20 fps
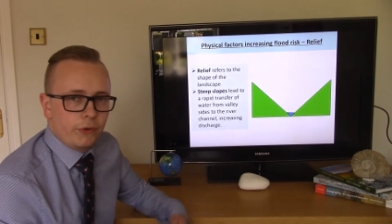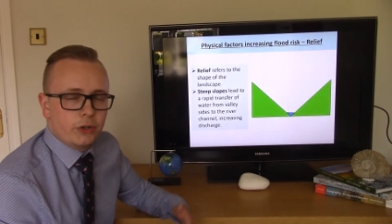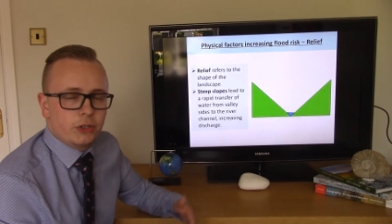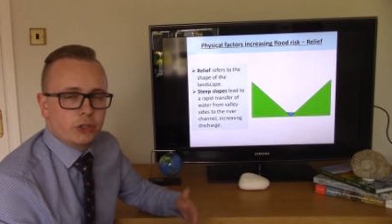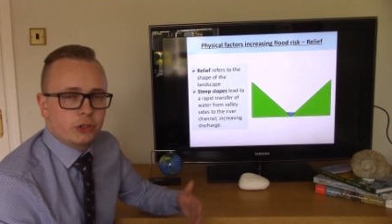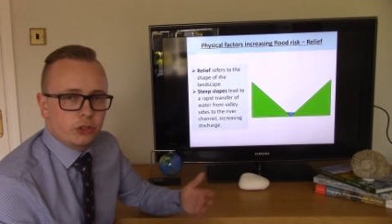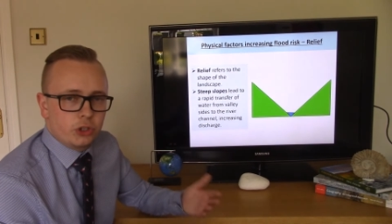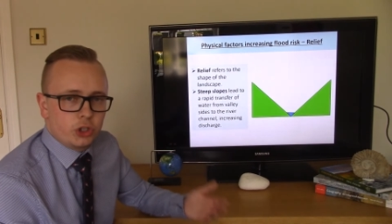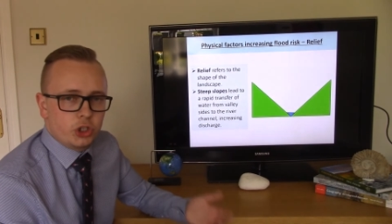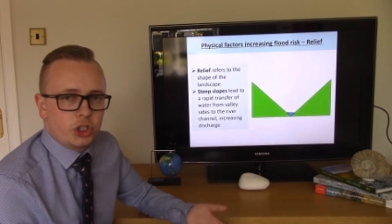to the
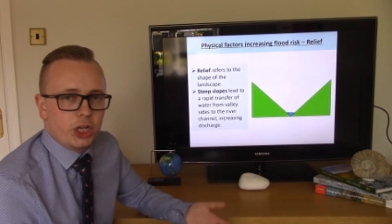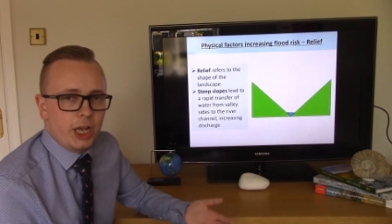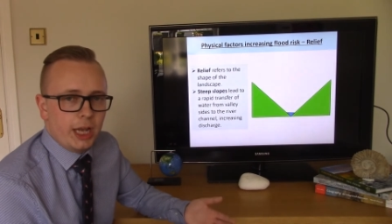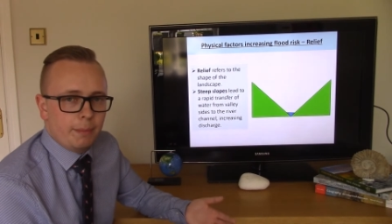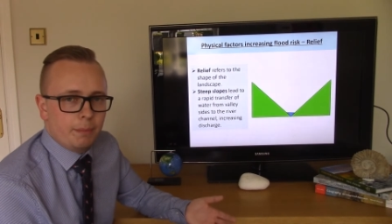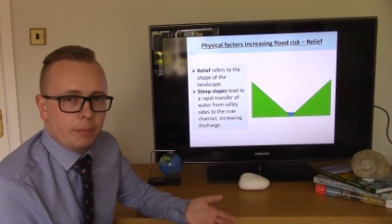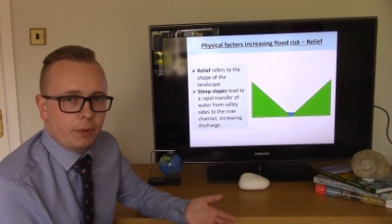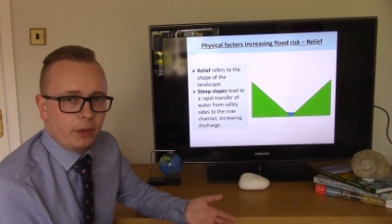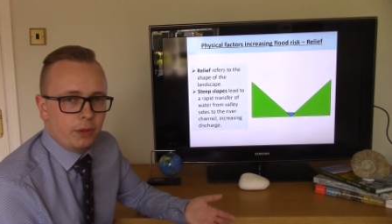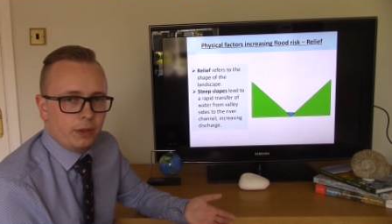shape
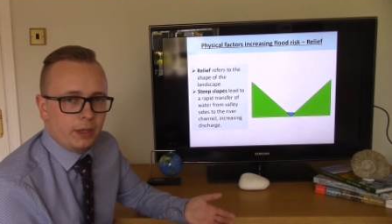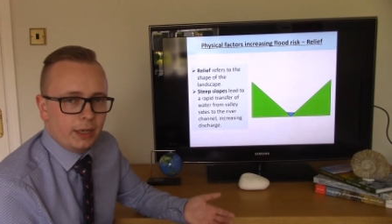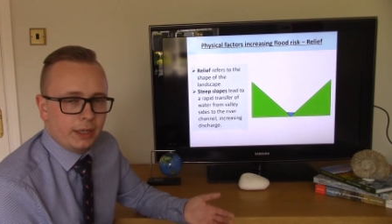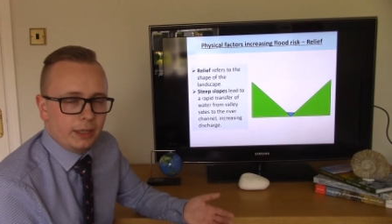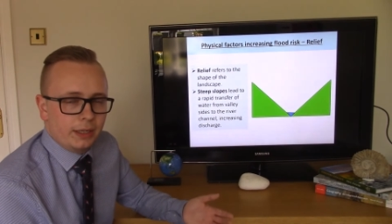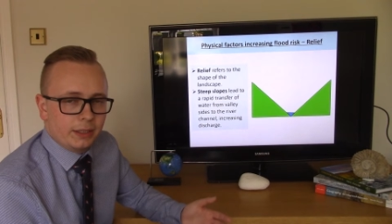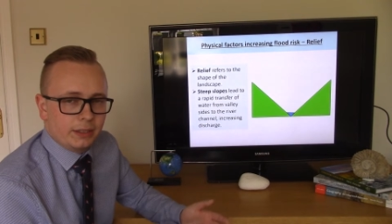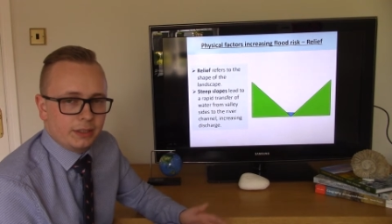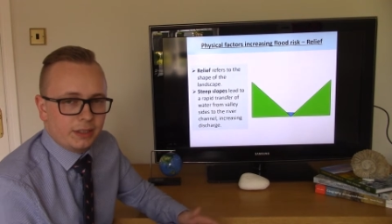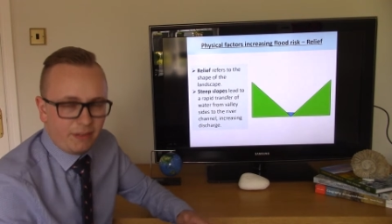of the land,
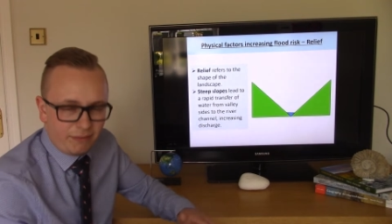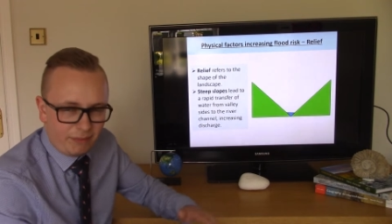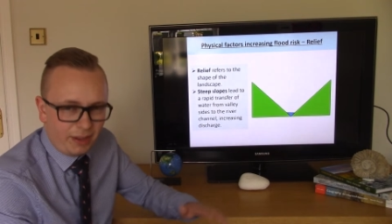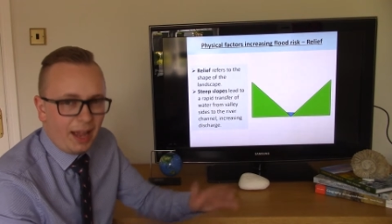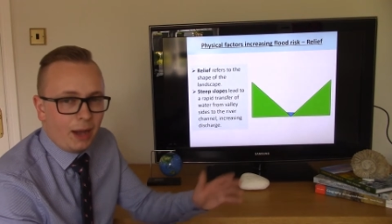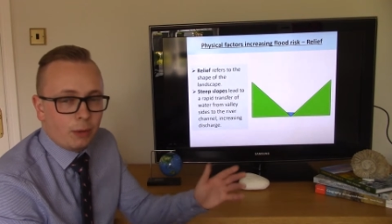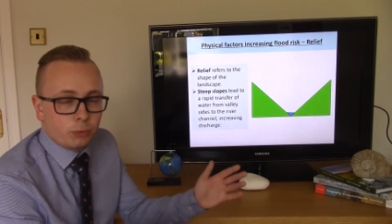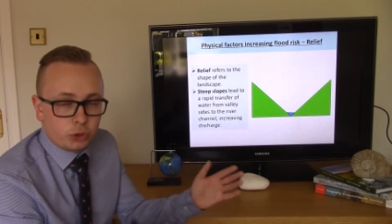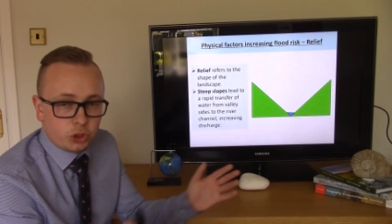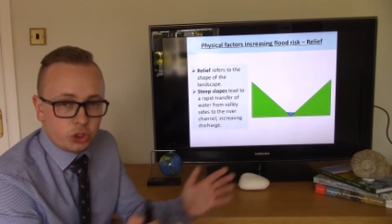
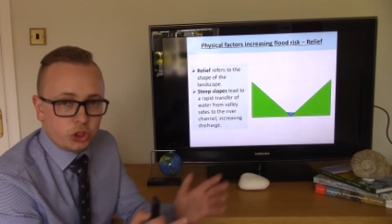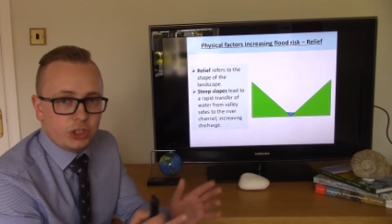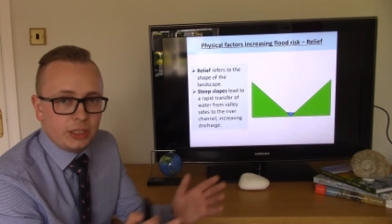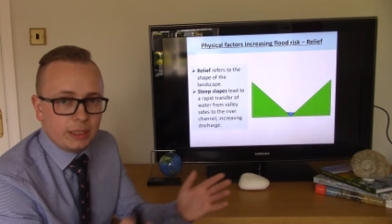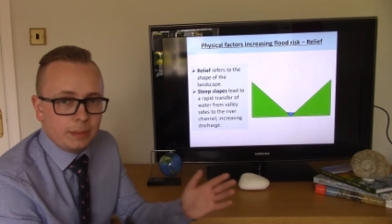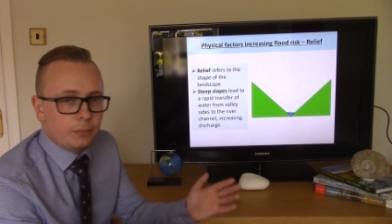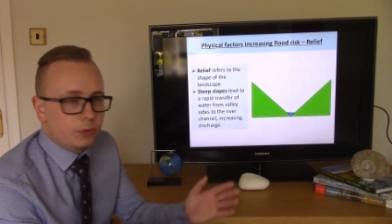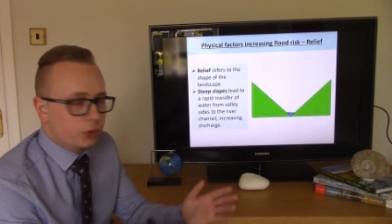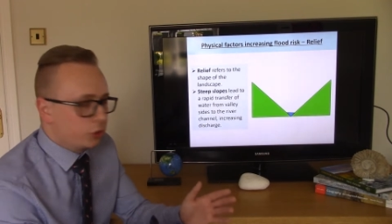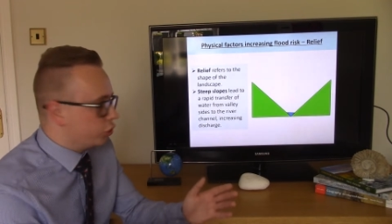how steep
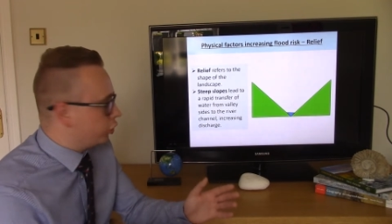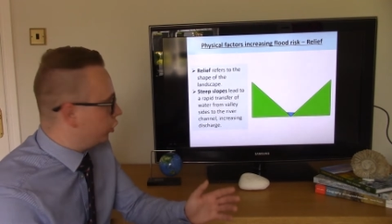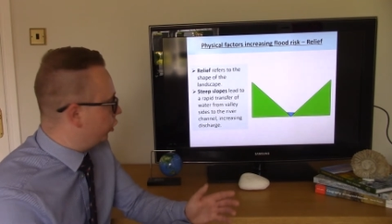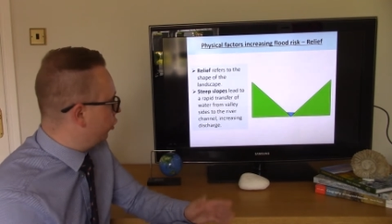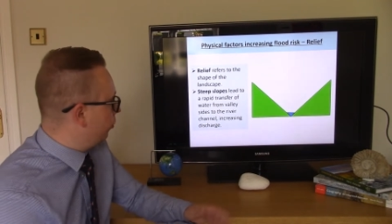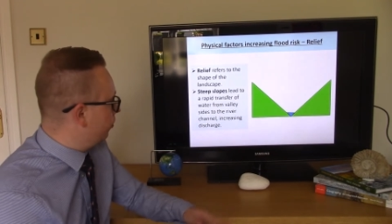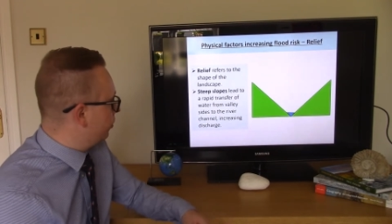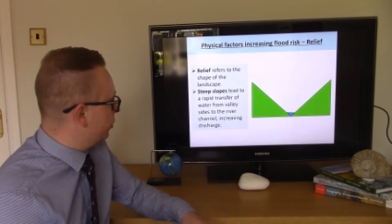the slopes